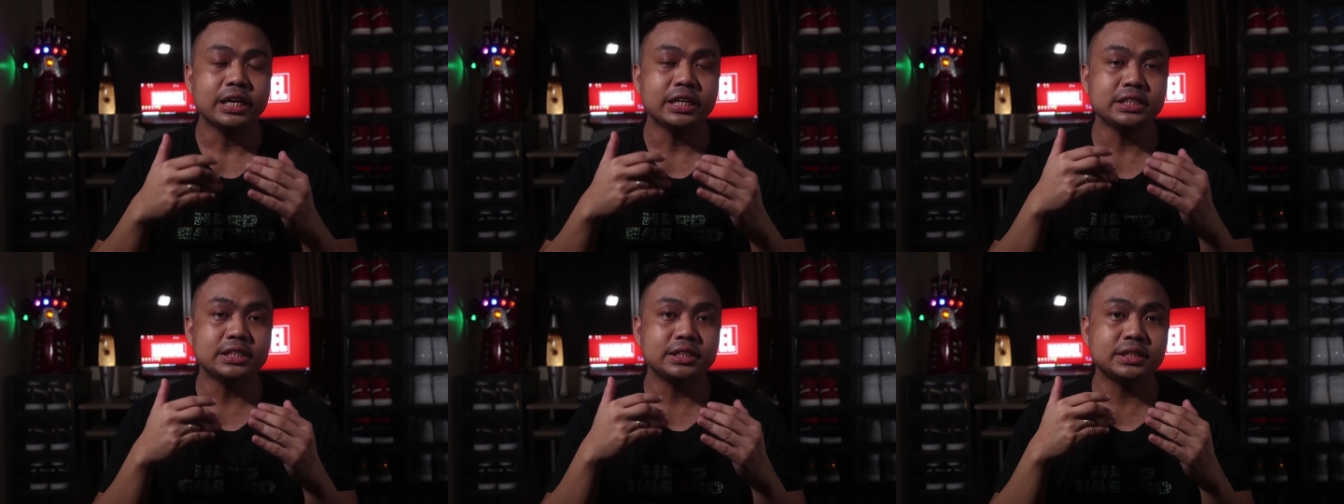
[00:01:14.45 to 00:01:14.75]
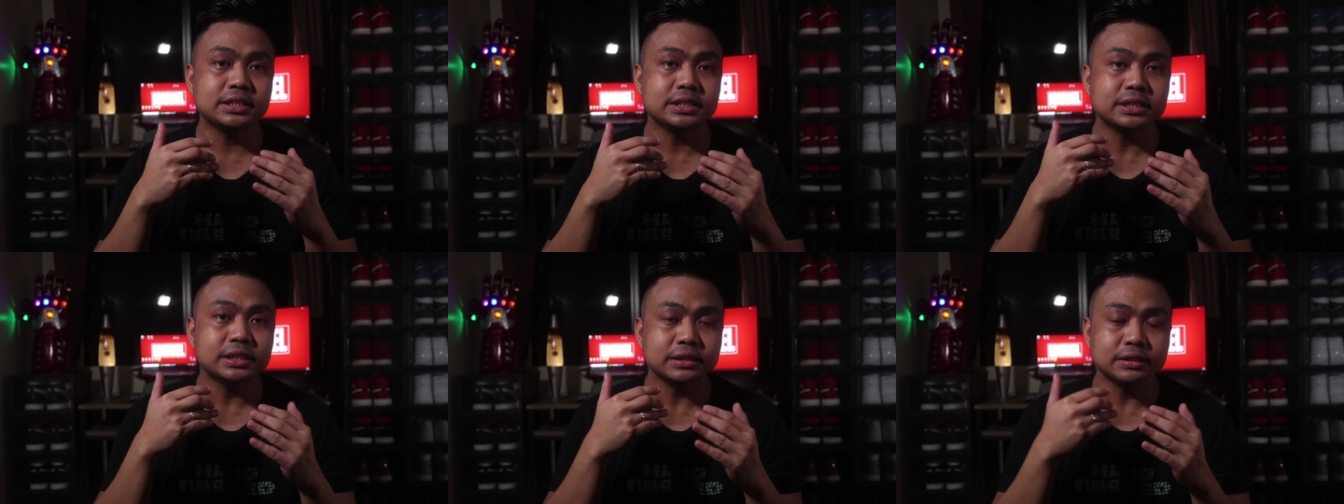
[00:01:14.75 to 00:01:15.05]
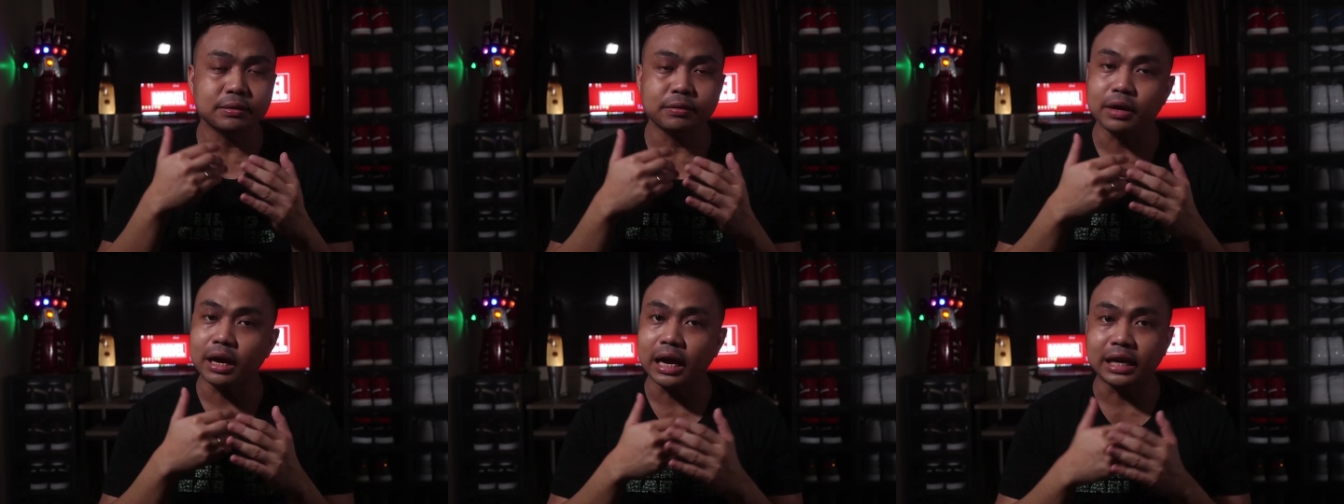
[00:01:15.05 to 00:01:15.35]
is
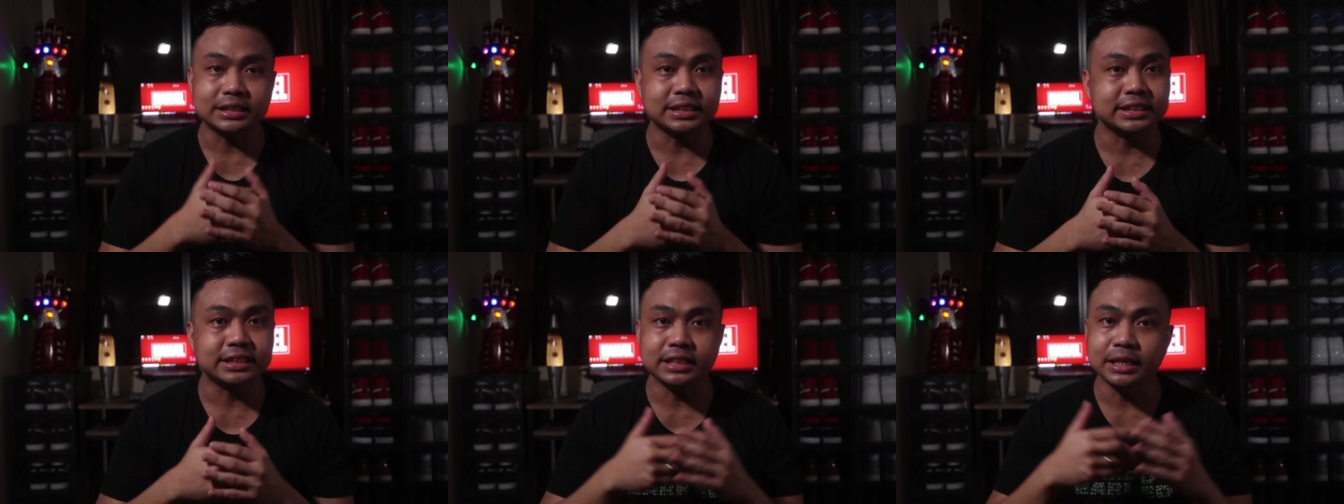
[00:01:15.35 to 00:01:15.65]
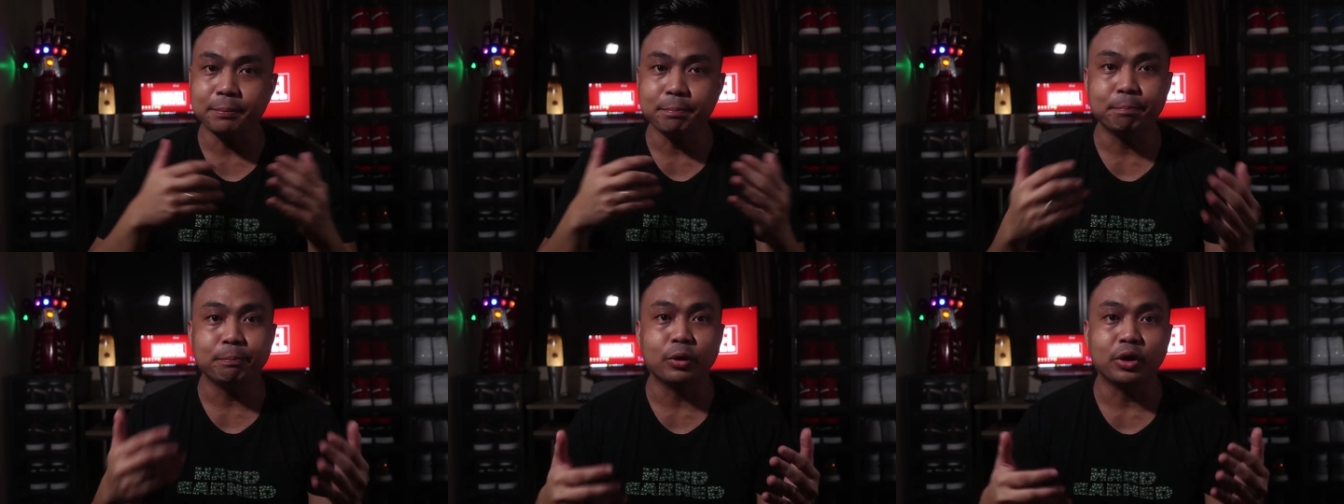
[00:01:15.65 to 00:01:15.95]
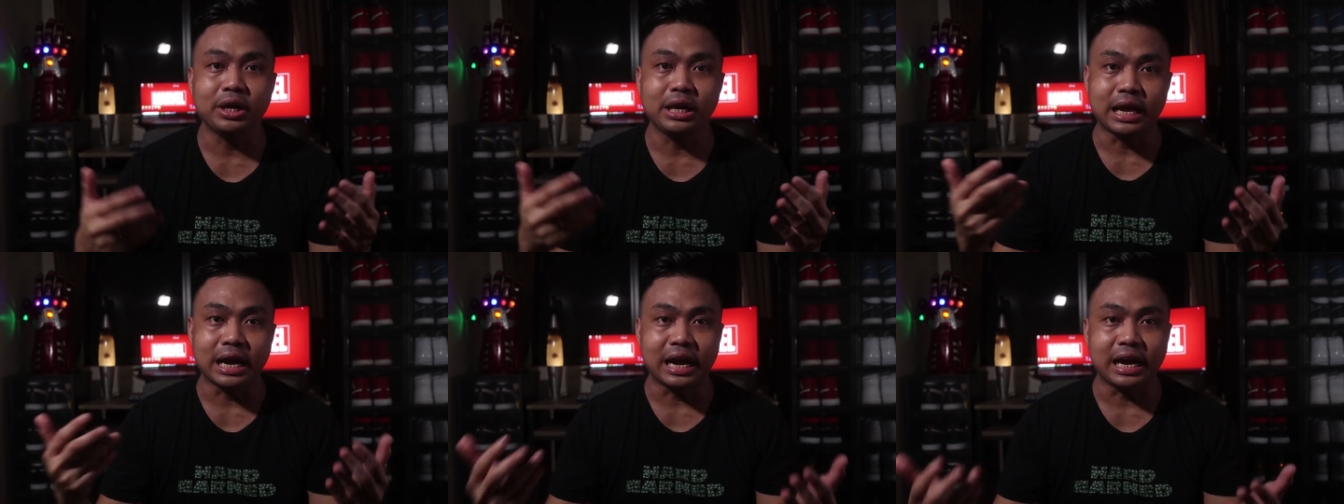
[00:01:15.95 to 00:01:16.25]
as
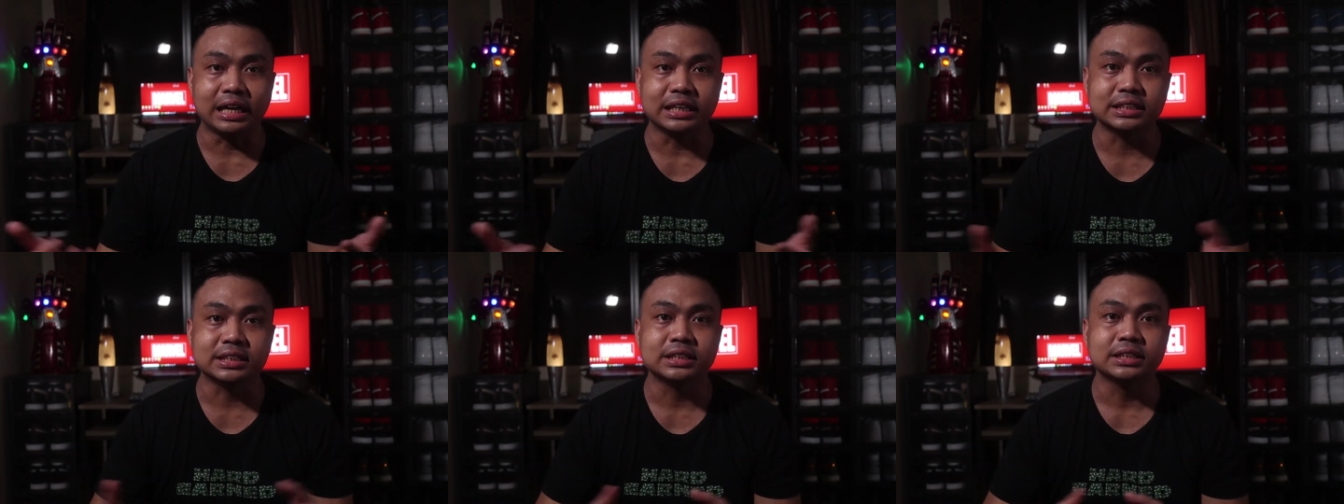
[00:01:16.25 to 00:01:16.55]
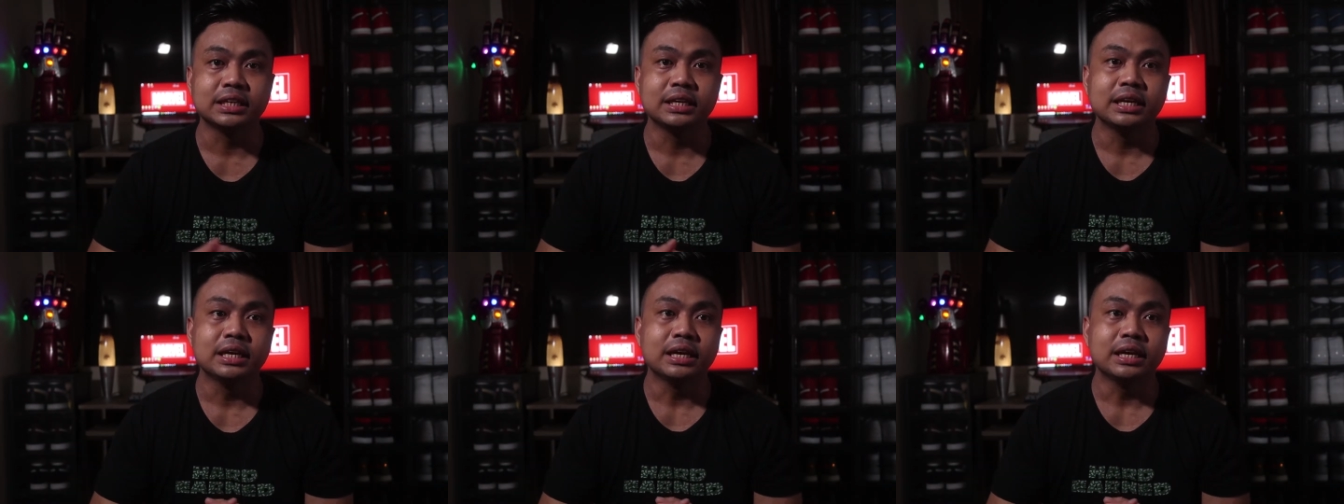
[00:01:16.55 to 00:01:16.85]
simple as